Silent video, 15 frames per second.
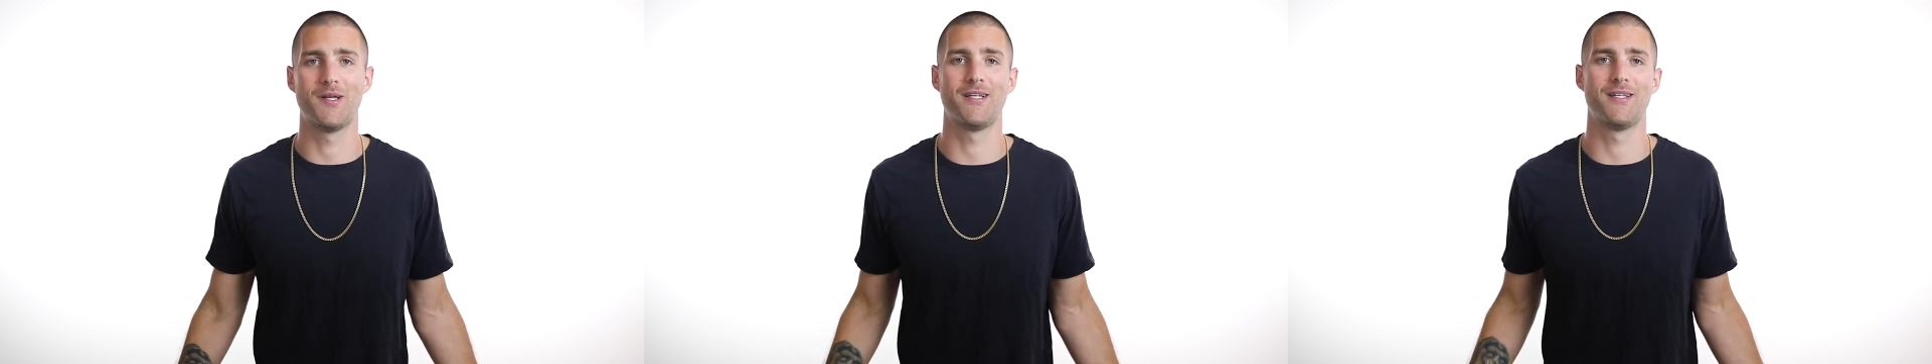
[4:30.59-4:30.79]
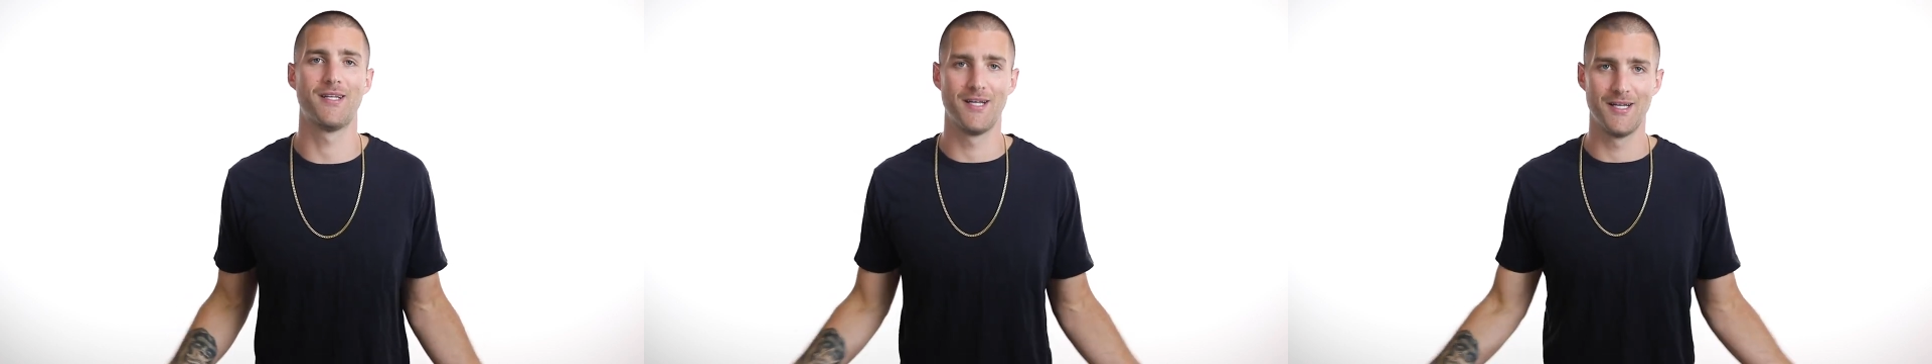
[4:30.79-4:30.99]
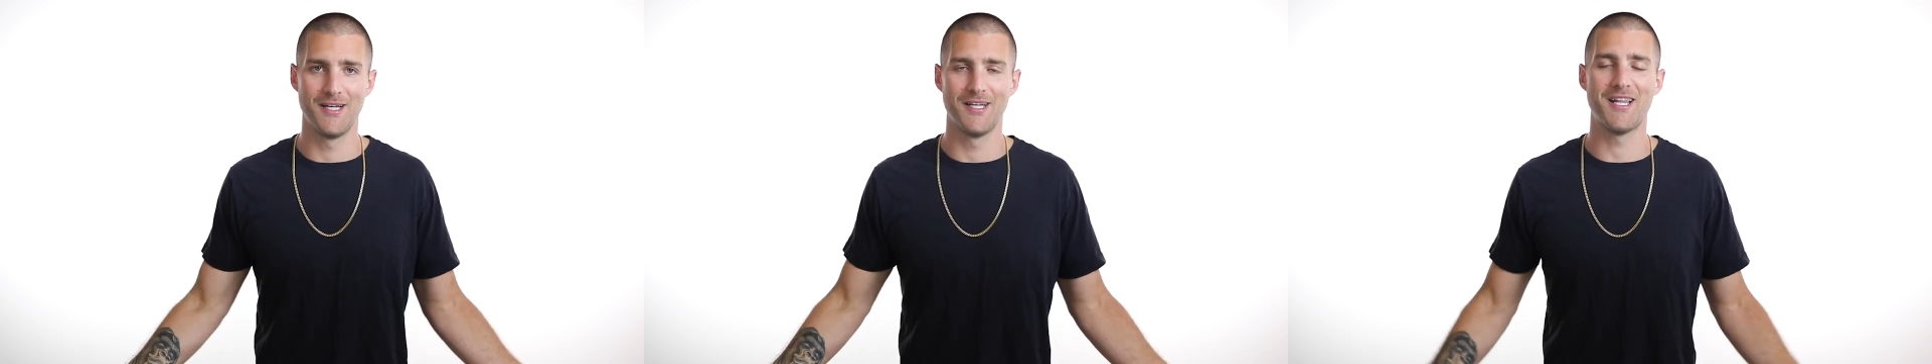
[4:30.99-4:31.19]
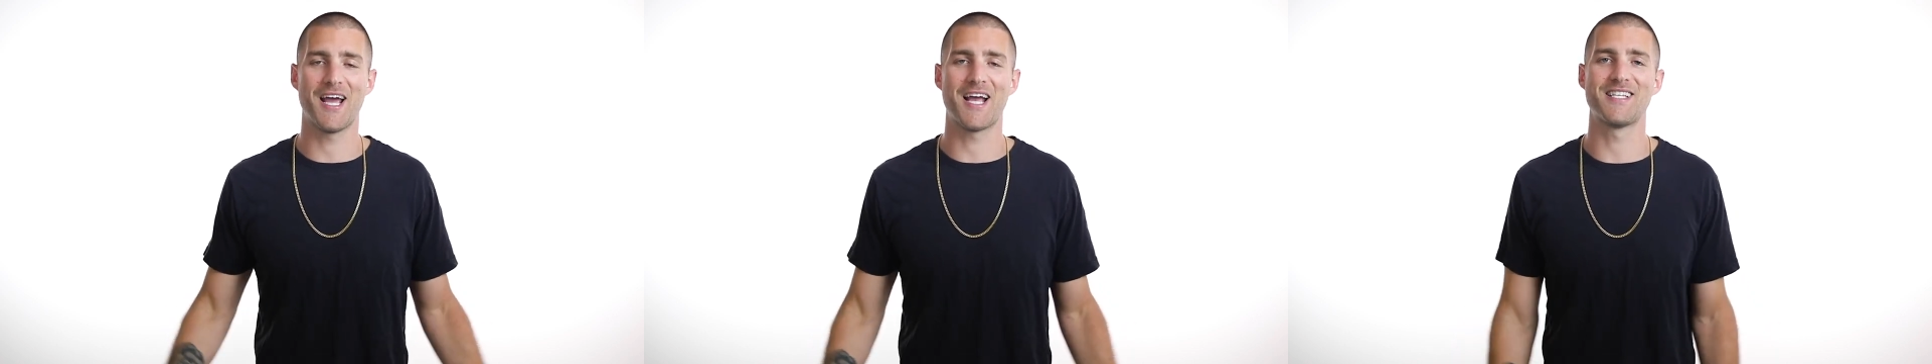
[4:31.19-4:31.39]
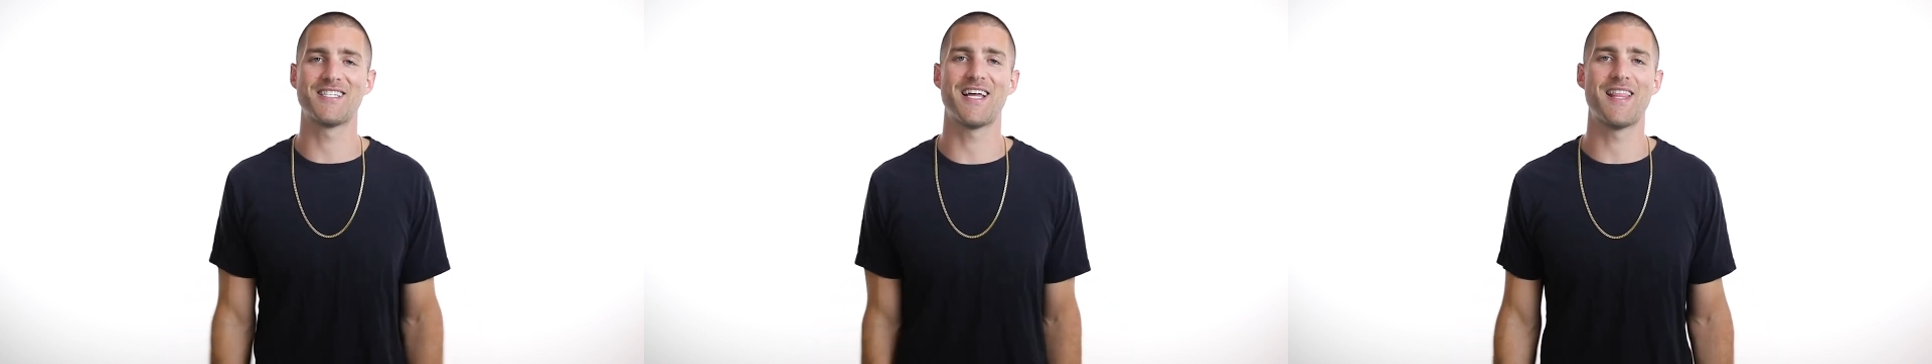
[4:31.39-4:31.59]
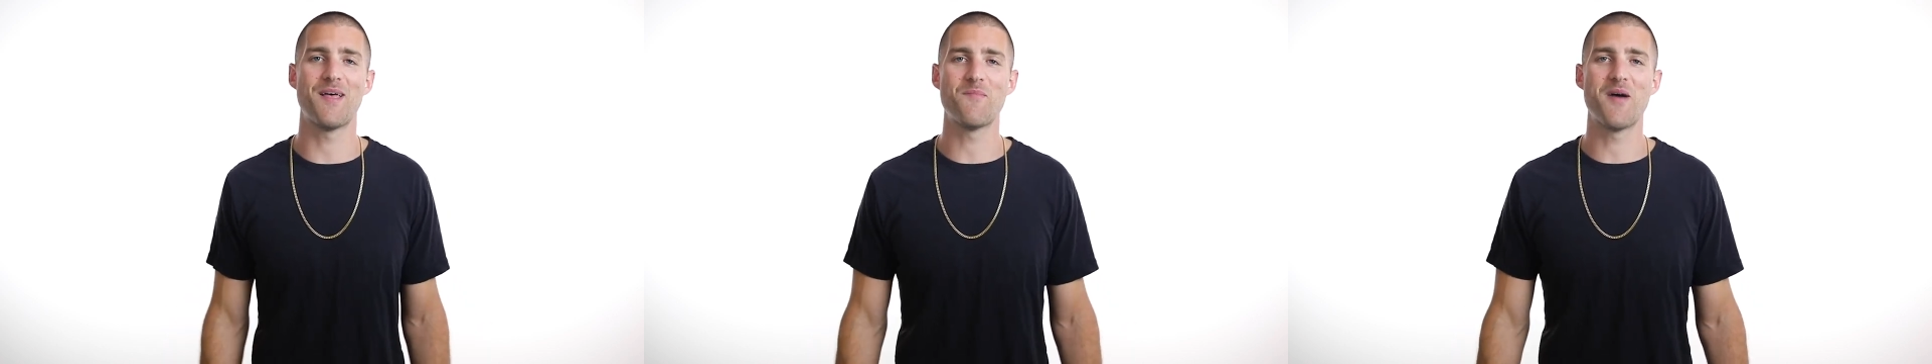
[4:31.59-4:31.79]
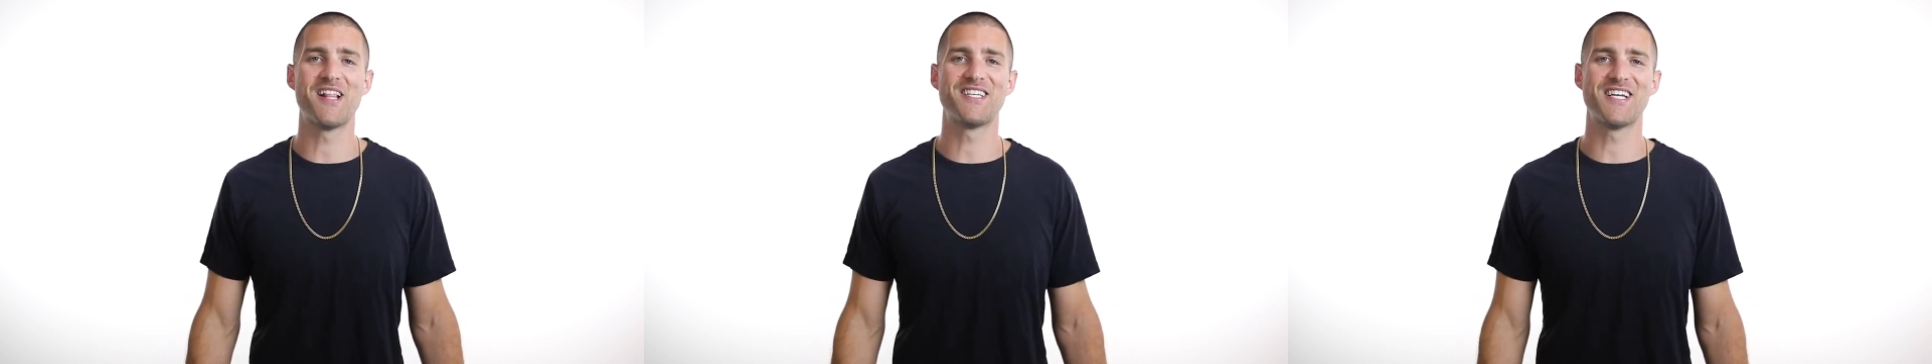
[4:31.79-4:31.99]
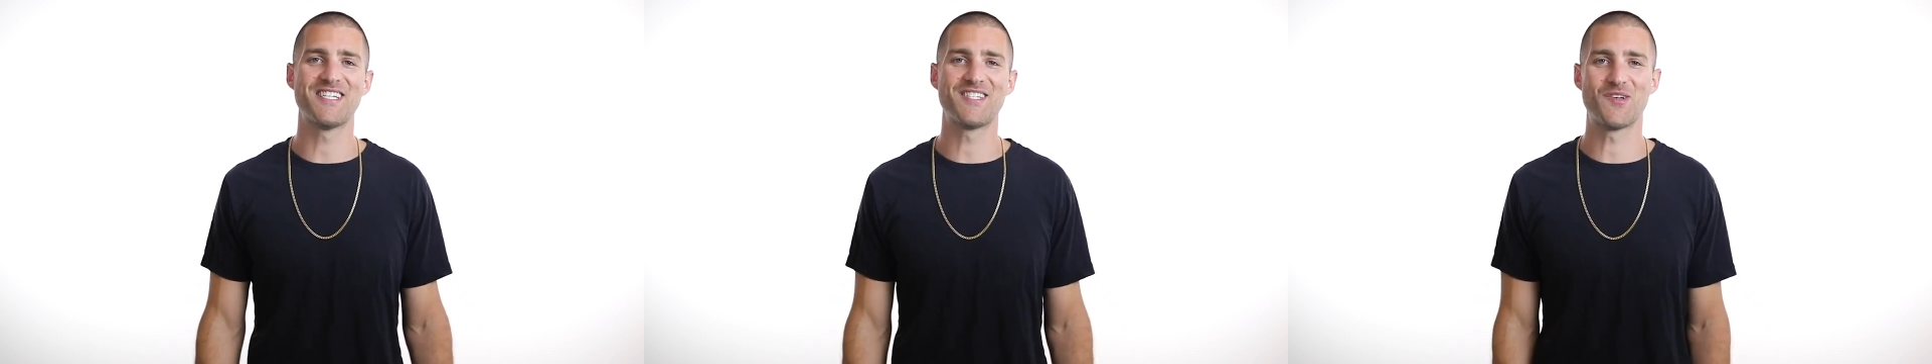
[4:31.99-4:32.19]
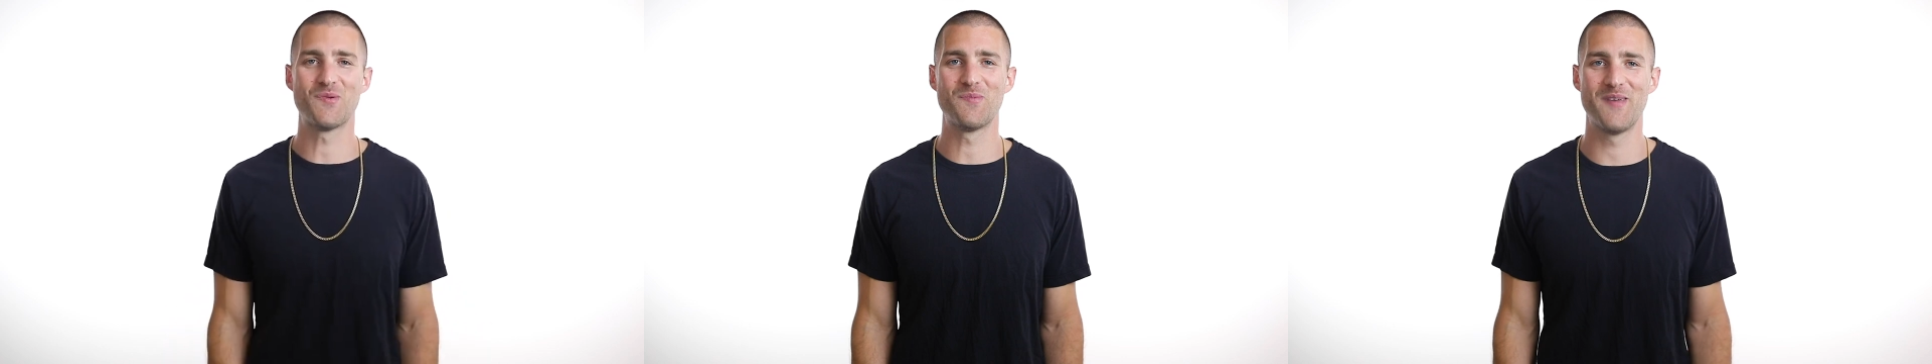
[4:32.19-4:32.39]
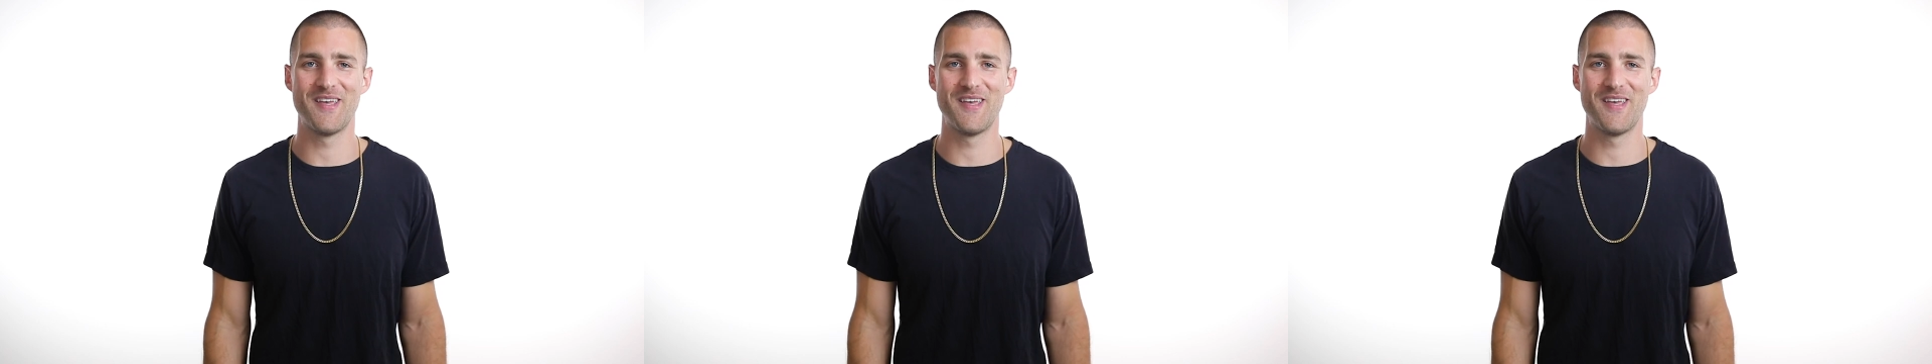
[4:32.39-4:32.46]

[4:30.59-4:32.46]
And like I said, that meditation will